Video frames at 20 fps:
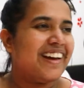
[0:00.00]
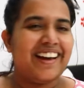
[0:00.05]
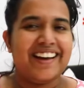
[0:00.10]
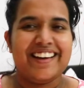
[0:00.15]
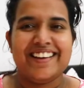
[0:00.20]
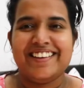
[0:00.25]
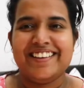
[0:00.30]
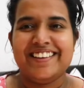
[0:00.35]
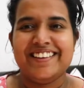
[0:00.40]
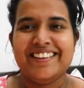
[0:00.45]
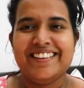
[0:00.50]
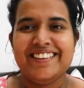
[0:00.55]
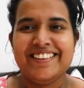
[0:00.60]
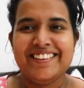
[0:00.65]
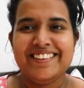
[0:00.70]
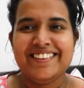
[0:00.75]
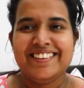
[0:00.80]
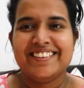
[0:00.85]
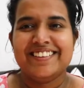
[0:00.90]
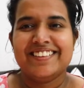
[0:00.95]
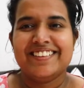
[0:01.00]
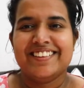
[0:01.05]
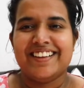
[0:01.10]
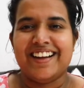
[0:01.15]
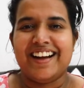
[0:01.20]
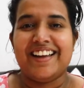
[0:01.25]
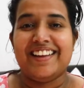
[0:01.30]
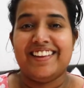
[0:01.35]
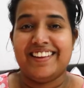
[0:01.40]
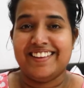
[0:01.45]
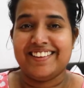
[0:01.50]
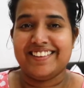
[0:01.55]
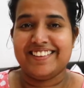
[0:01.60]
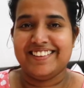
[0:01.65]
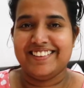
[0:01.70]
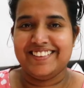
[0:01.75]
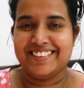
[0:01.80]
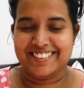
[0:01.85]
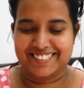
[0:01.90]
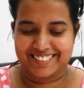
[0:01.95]
I
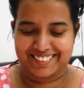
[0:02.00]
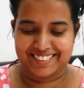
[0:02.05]
like this